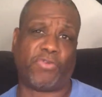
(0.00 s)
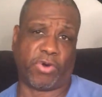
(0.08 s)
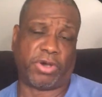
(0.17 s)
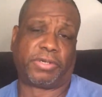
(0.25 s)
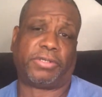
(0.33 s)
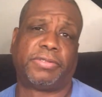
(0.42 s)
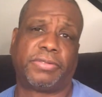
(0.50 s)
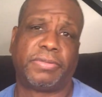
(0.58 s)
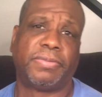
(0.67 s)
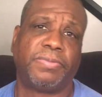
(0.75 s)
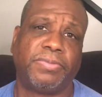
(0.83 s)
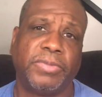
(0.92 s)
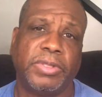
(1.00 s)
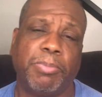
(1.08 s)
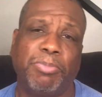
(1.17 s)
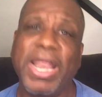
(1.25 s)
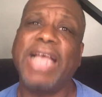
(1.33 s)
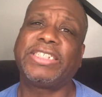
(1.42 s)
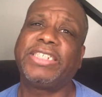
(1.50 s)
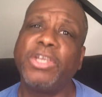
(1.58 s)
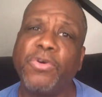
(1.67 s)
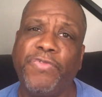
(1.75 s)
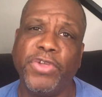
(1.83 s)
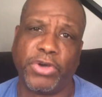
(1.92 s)
for, but I
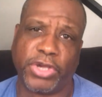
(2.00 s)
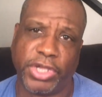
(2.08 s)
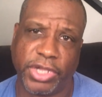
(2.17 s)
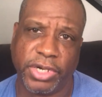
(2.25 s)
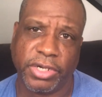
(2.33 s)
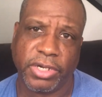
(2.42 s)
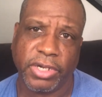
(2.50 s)
still feel good.